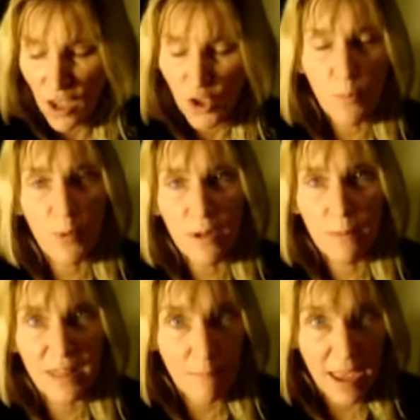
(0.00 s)
You put them
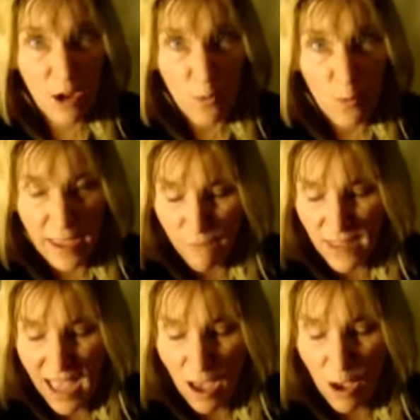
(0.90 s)
in the microwave
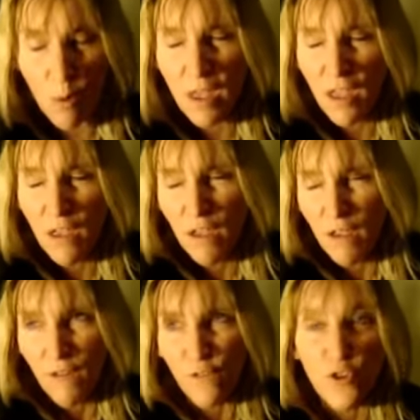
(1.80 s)
now
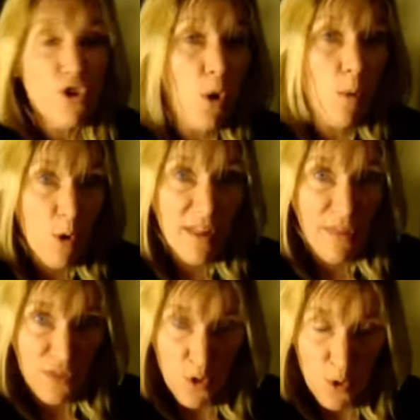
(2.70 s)
for no more
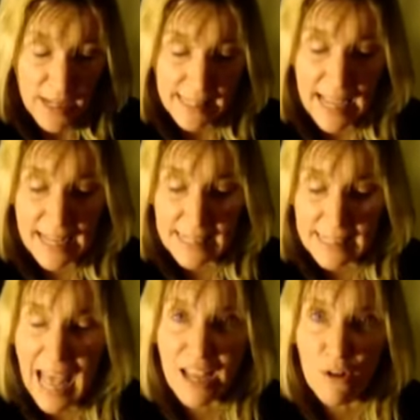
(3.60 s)
than 30 seconds.
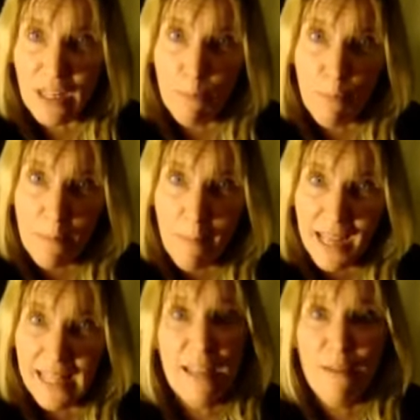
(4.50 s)
I only put
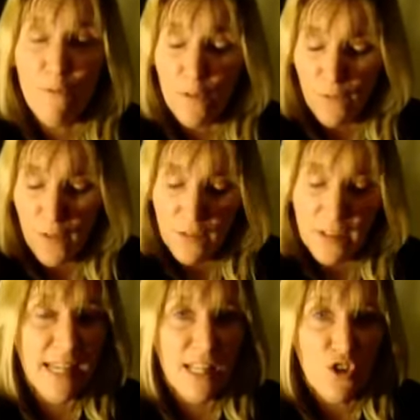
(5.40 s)
mine in for
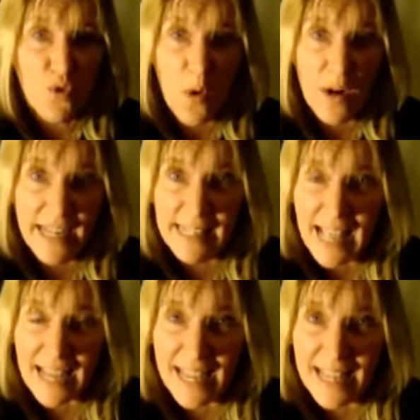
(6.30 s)
15-20
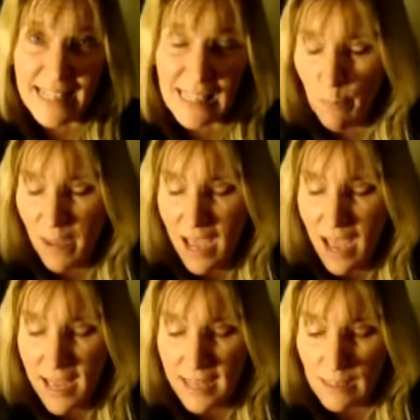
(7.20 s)
seconds
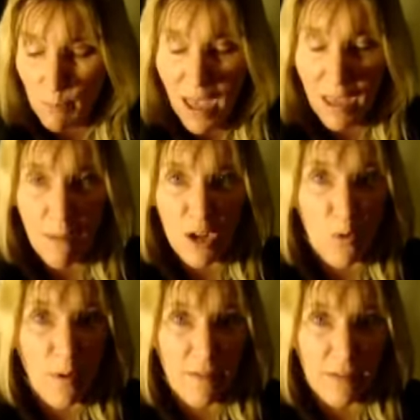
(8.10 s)
because my
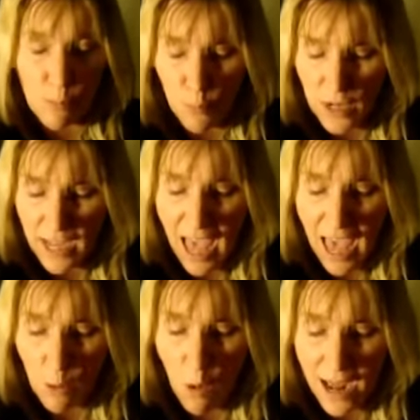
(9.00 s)
microwave's pretty
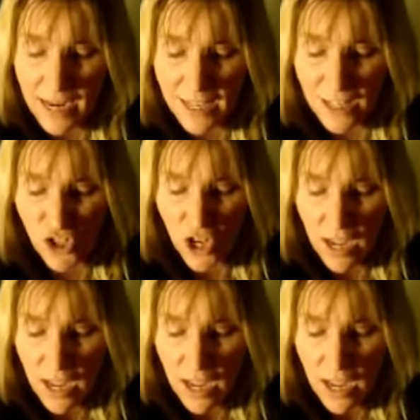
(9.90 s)
high wattage.